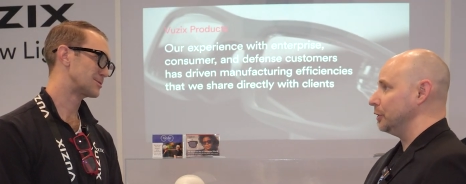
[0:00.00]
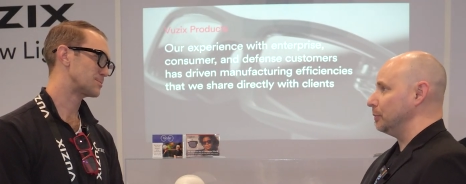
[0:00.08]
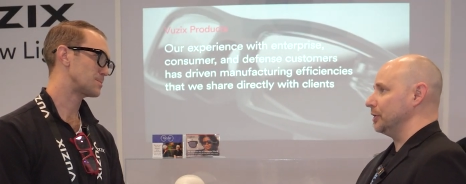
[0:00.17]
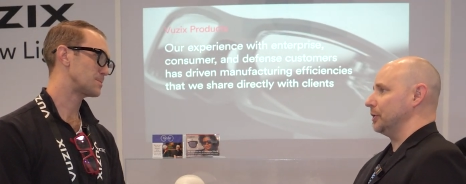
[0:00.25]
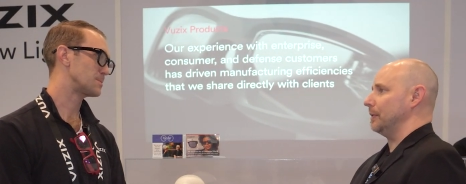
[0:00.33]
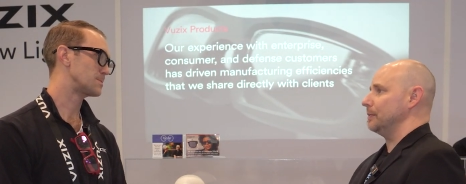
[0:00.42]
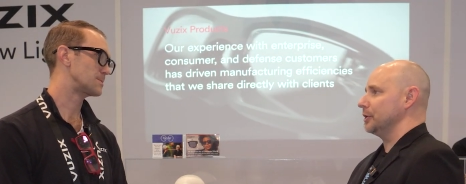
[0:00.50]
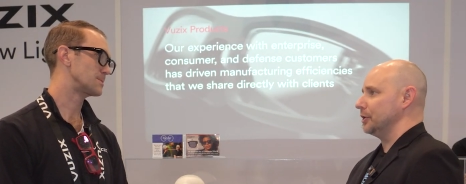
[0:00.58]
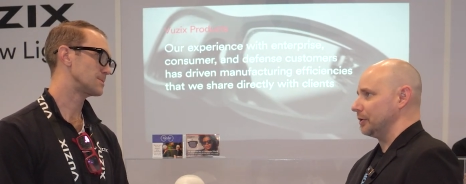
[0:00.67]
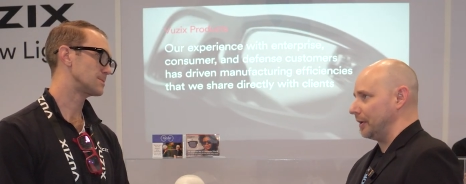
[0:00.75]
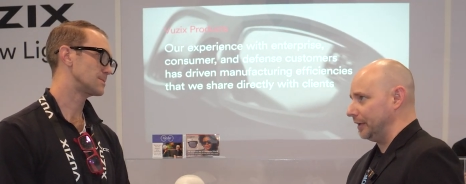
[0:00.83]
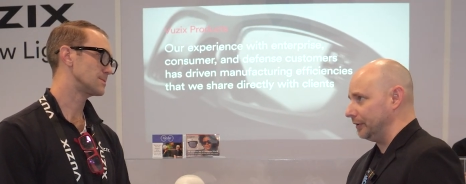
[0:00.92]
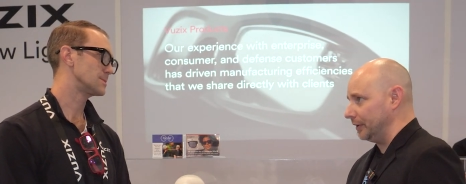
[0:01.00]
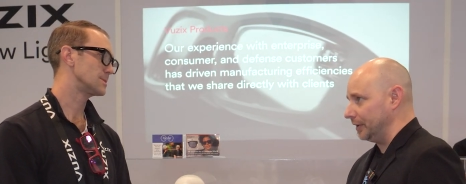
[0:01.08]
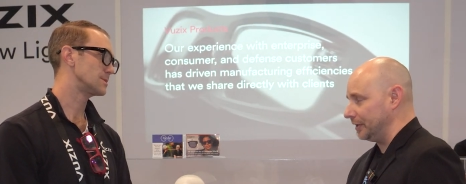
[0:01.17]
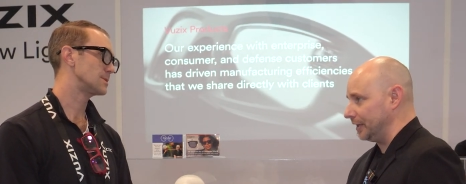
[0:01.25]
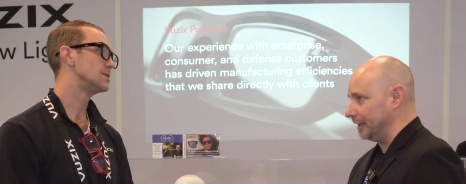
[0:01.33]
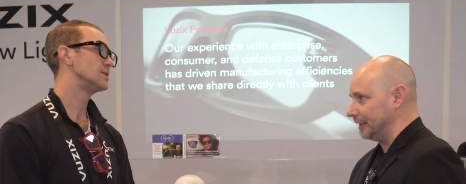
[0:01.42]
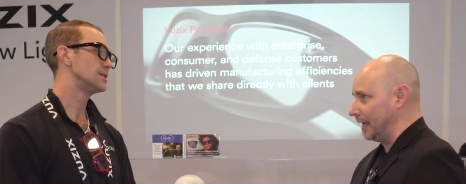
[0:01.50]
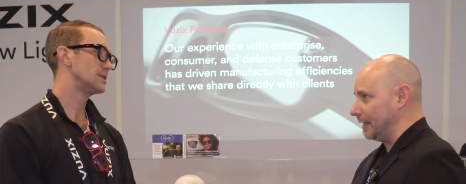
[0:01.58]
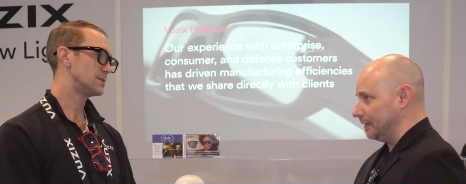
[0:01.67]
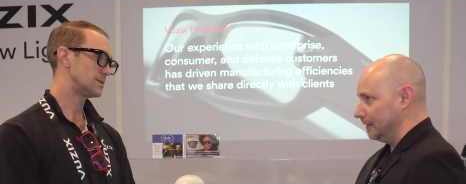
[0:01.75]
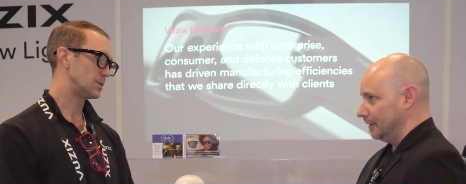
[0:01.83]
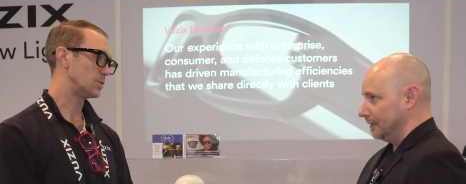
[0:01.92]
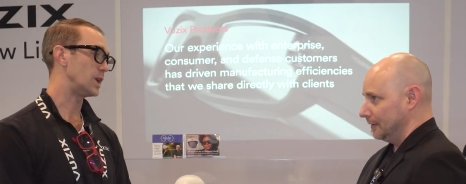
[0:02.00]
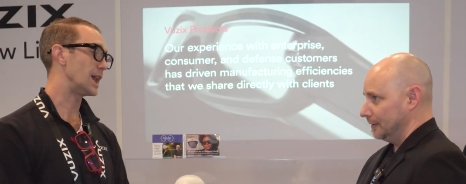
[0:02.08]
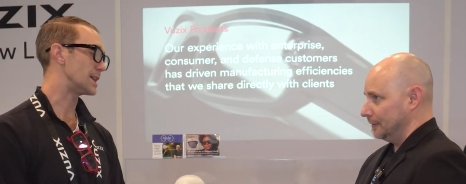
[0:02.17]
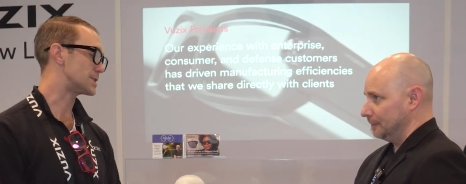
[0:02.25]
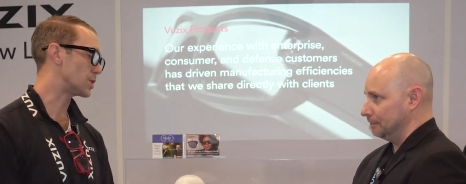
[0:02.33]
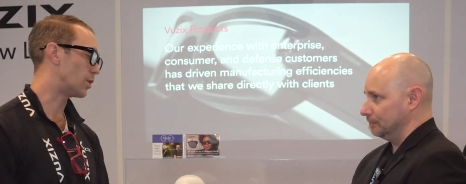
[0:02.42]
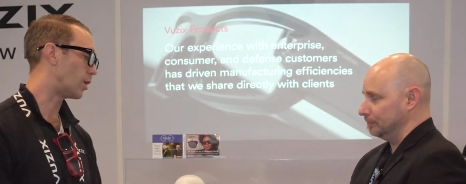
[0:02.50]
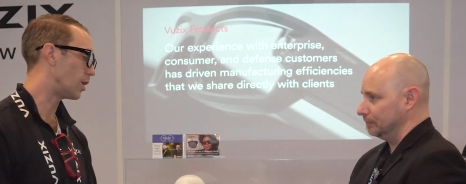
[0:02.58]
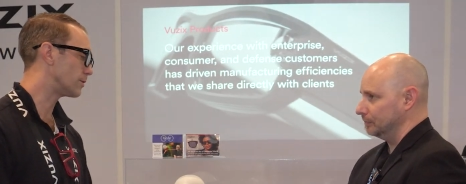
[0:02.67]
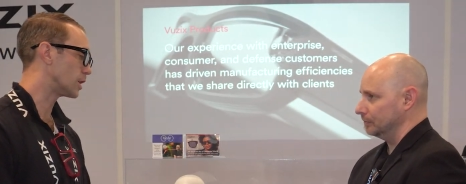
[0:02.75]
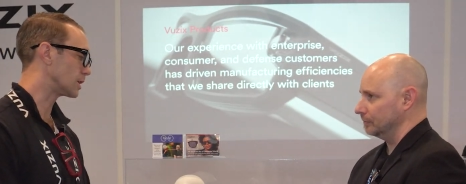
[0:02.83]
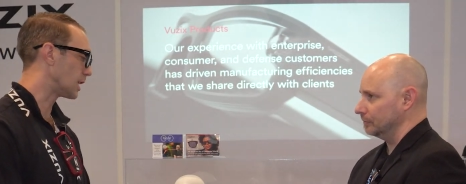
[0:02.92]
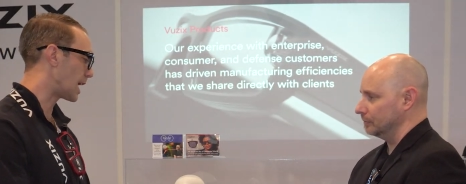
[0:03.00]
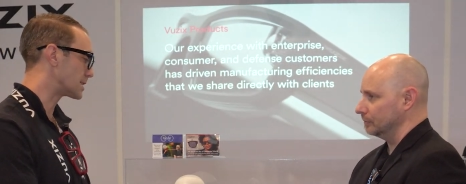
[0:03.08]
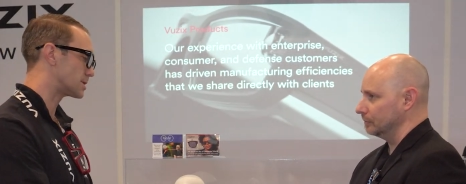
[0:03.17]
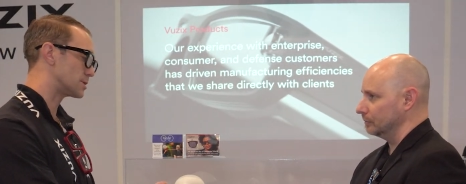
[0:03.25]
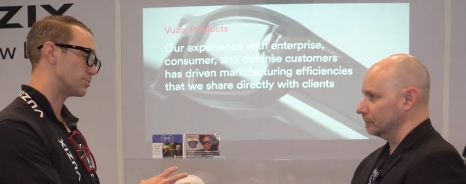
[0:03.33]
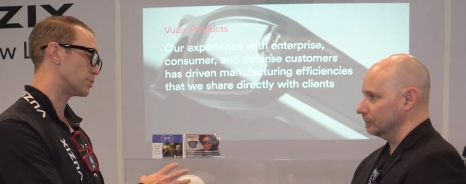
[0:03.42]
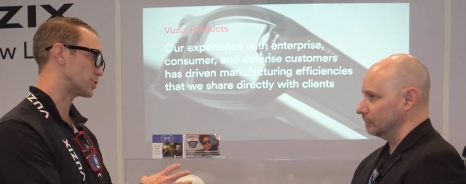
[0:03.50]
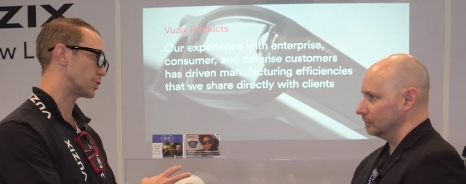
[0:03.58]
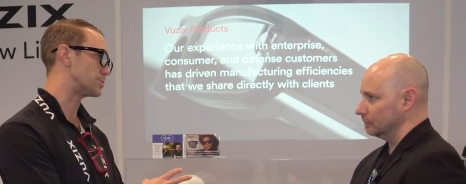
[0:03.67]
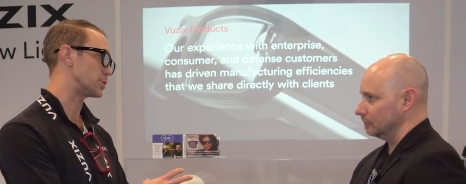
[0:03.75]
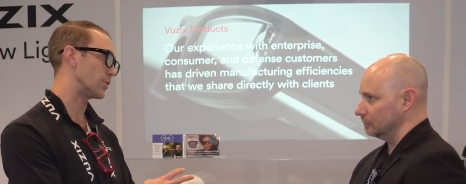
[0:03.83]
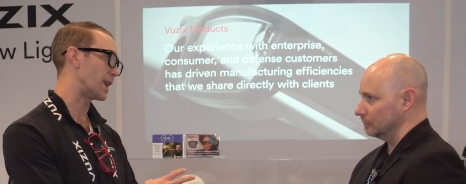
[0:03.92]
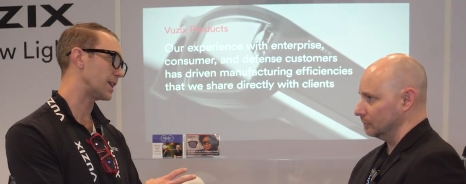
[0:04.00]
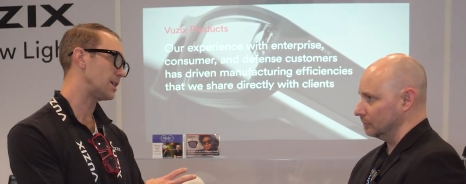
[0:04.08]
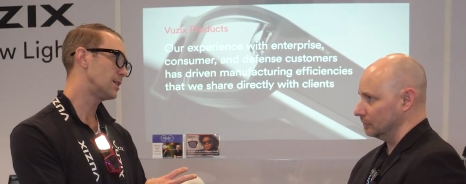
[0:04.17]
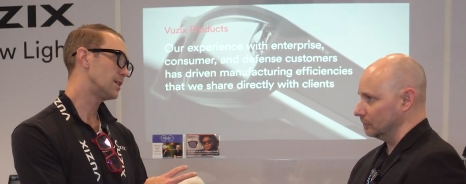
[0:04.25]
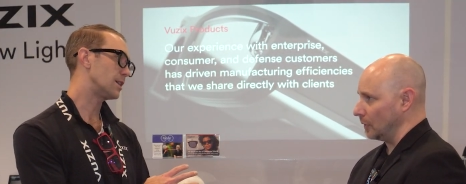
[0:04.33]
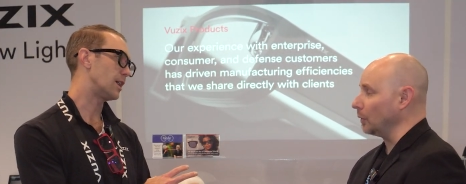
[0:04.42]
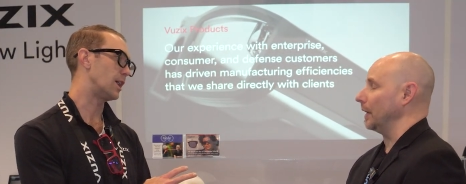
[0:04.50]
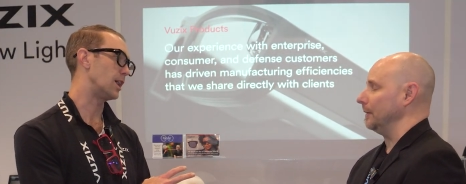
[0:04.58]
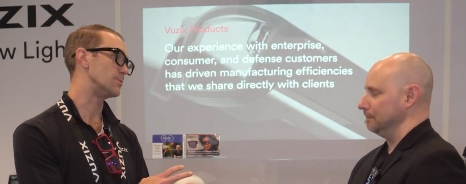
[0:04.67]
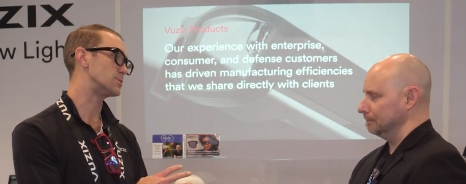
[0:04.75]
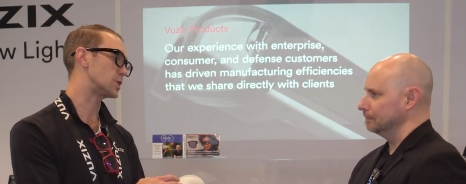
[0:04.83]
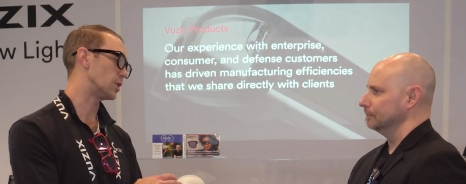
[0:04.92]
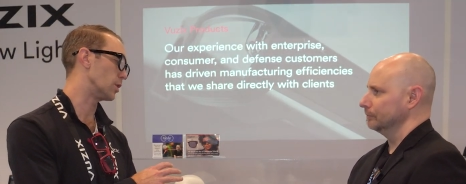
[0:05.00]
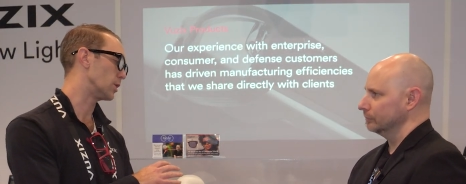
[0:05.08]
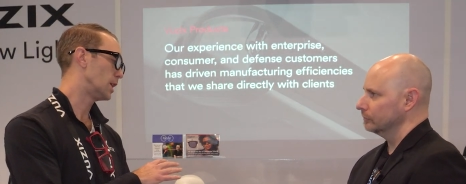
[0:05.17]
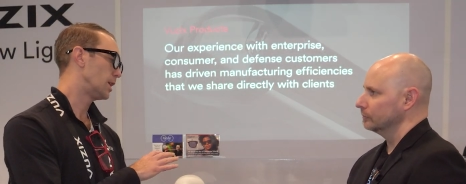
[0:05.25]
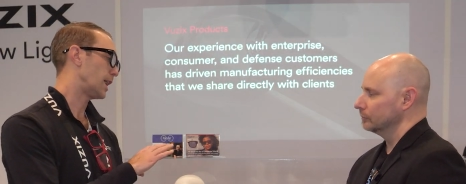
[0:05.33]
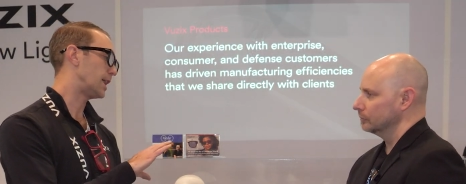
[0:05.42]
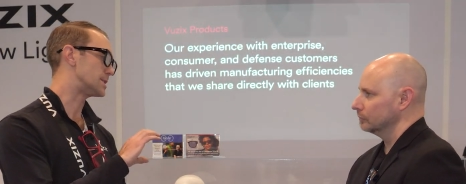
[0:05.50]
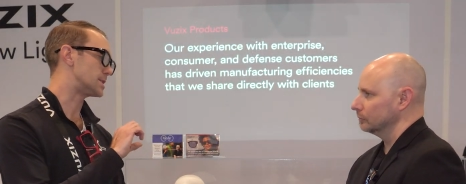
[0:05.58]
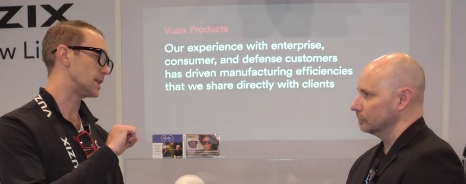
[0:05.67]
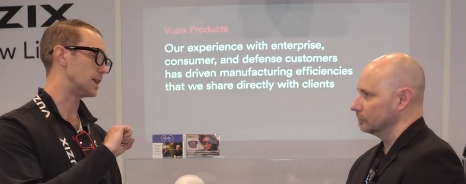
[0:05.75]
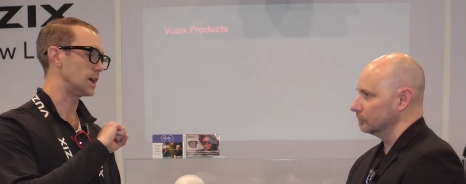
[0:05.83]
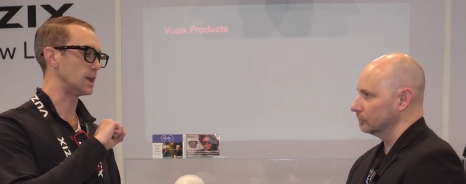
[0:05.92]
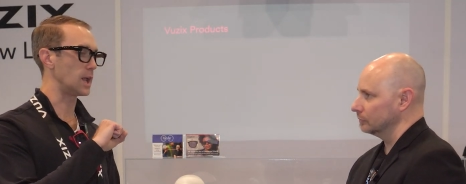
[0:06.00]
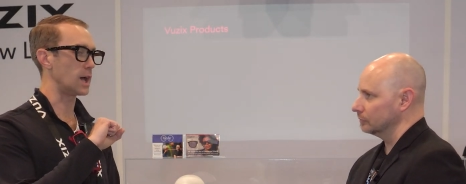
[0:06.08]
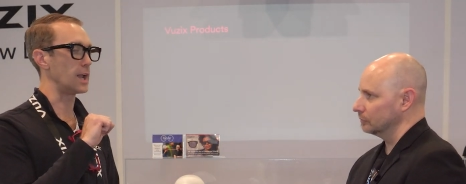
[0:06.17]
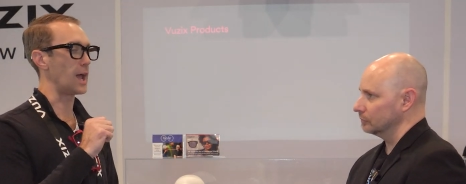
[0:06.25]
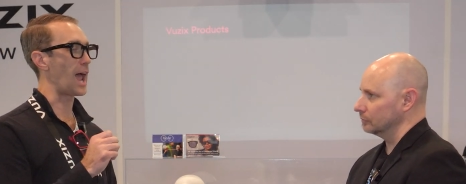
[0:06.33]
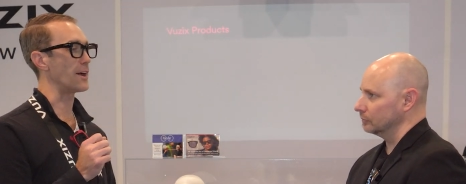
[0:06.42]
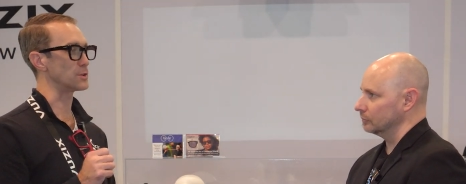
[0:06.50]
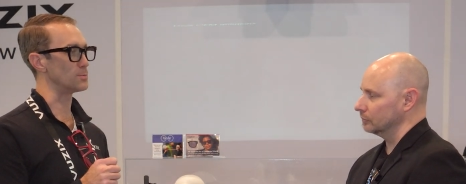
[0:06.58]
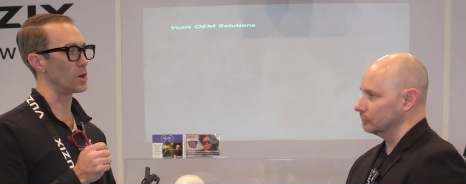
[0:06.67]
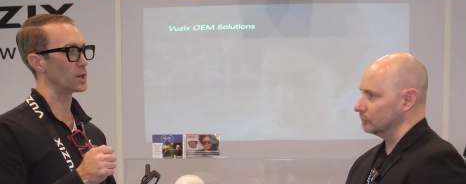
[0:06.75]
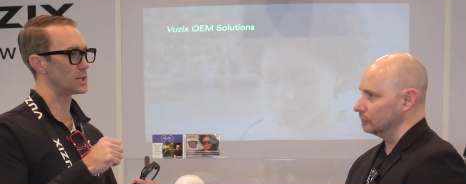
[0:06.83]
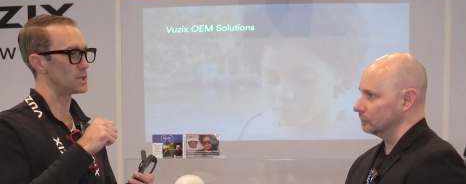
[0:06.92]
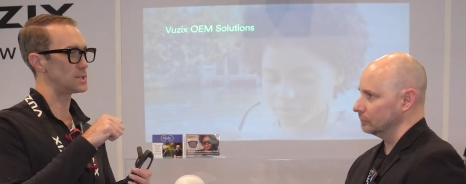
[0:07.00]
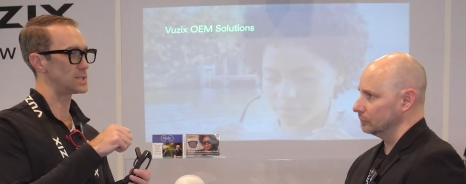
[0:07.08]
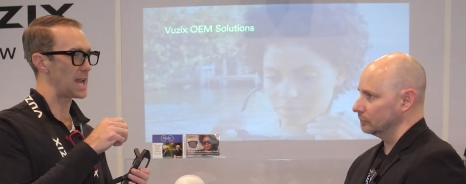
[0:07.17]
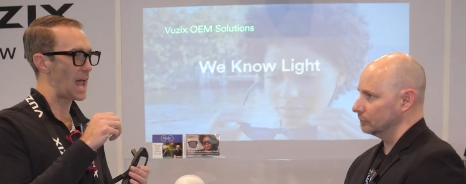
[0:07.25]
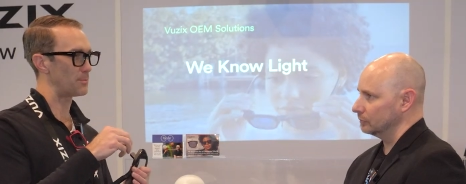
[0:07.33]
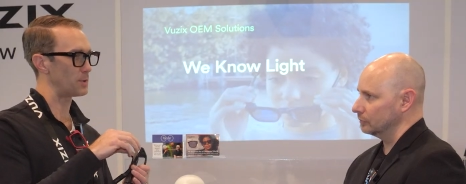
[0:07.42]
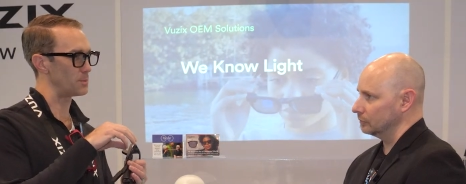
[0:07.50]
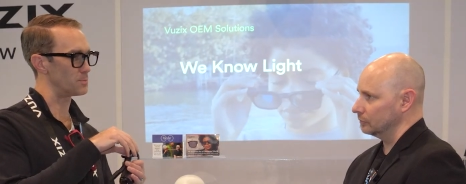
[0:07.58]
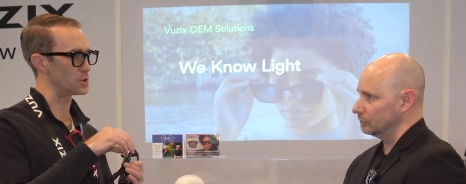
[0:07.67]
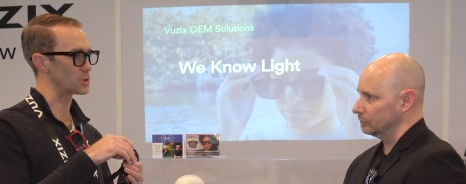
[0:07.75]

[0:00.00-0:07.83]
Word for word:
Speaker 1: you do prescription strength or anything like that?
Speaker 2: Yeah. So all of our glasses are prescription ready. Okay. Um, so it's a, a aftermarket snap-in